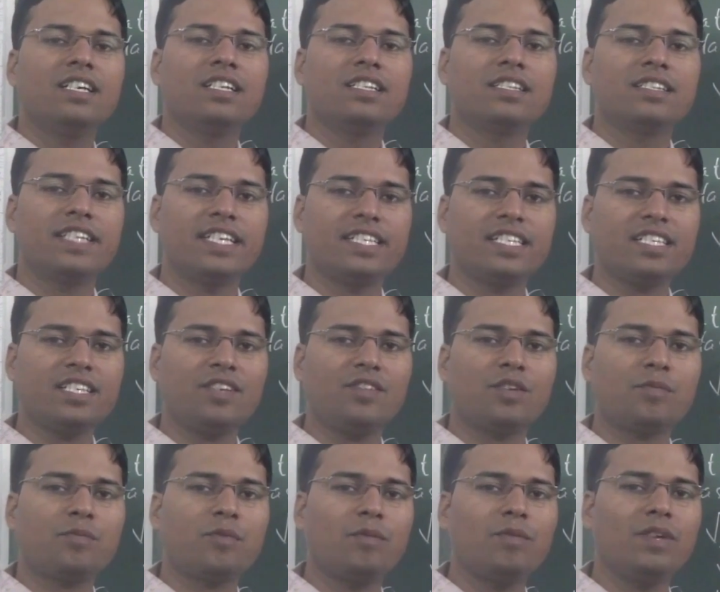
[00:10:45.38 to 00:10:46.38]
this is
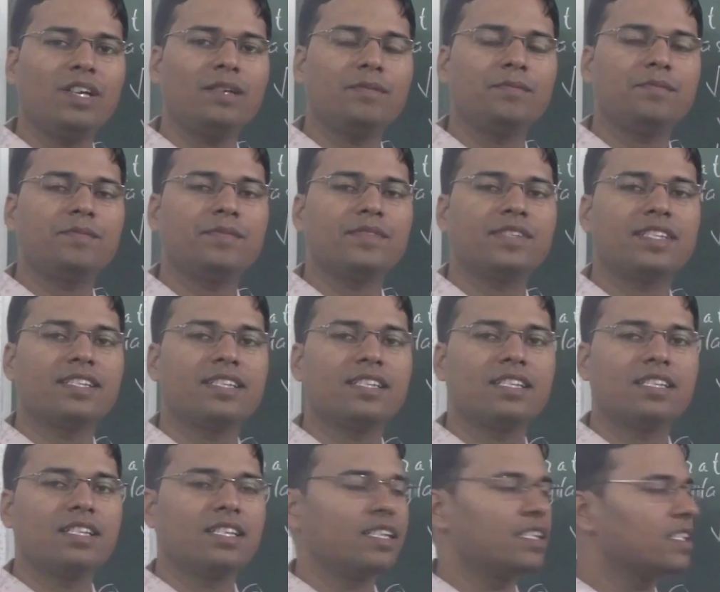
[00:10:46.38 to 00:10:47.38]
our problem.
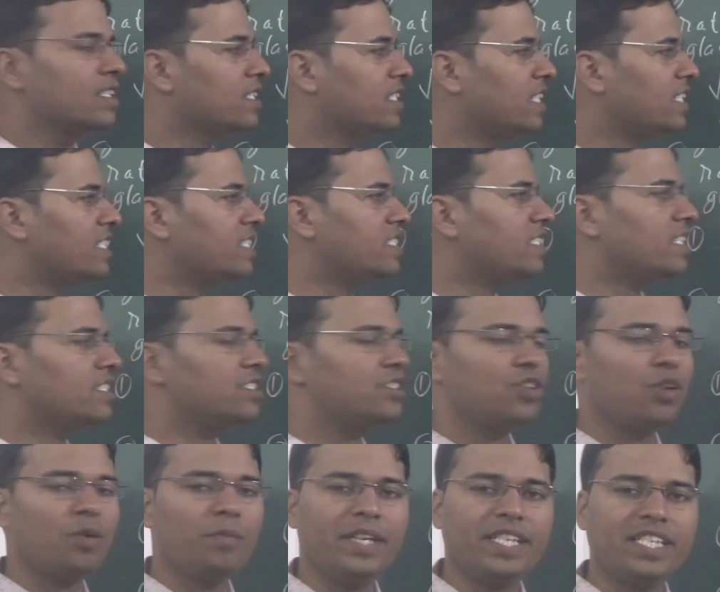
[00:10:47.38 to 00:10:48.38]
This is a
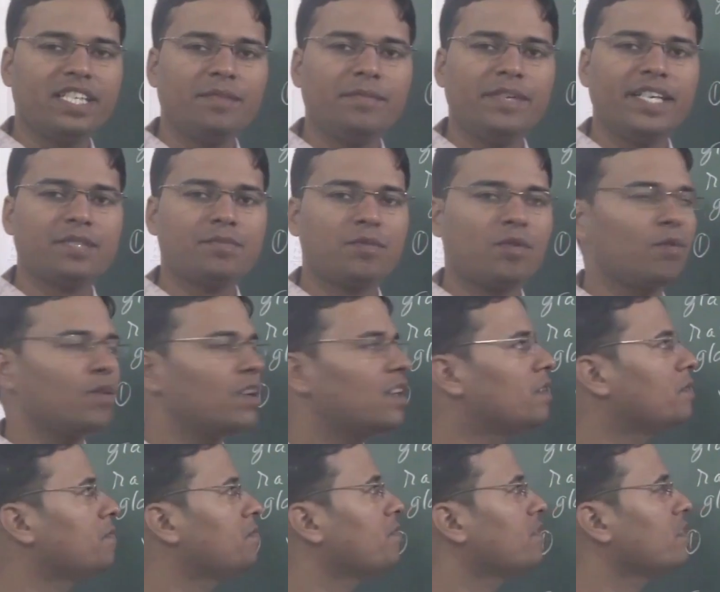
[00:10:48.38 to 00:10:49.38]
geometry based
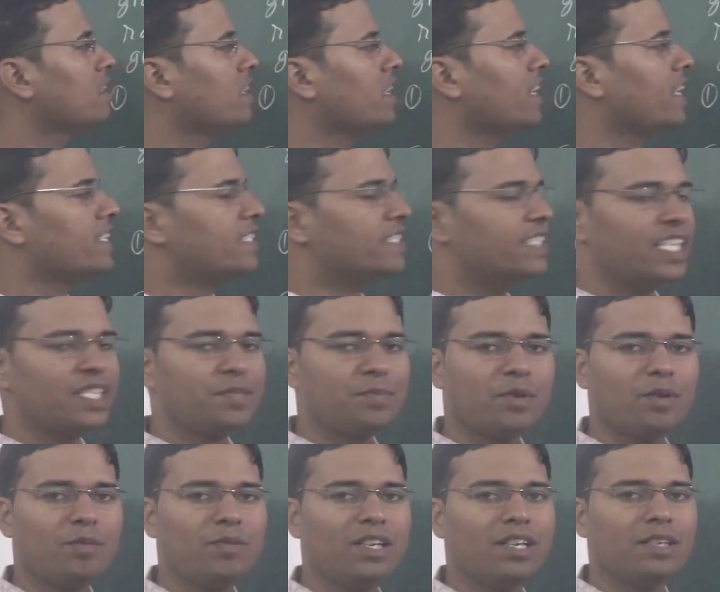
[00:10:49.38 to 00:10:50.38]
problem. In this
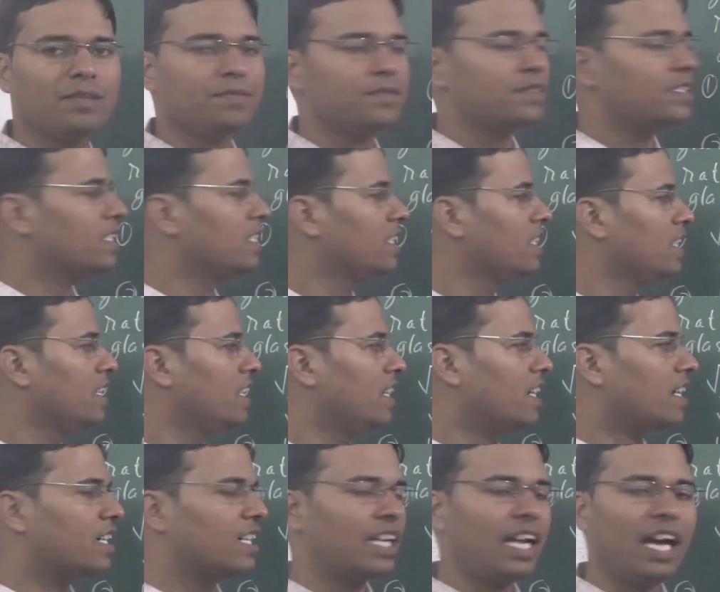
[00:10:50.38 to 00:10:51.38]
problem,
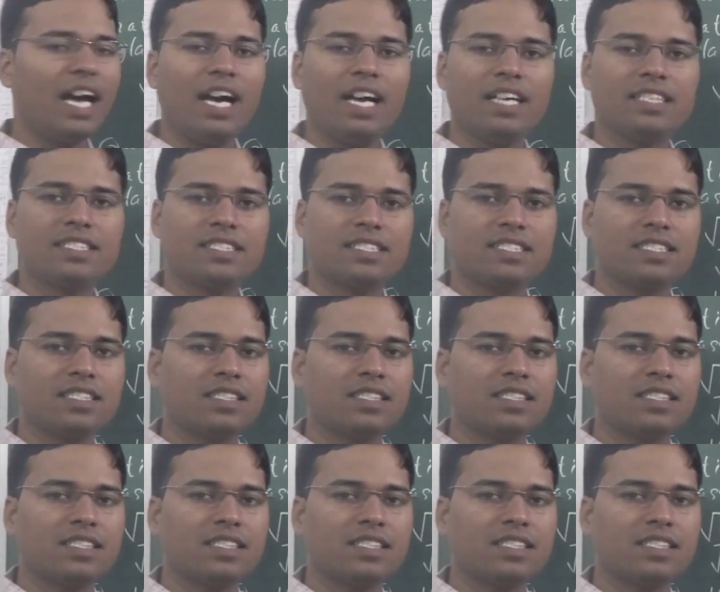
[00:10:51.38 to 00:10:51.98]
a glass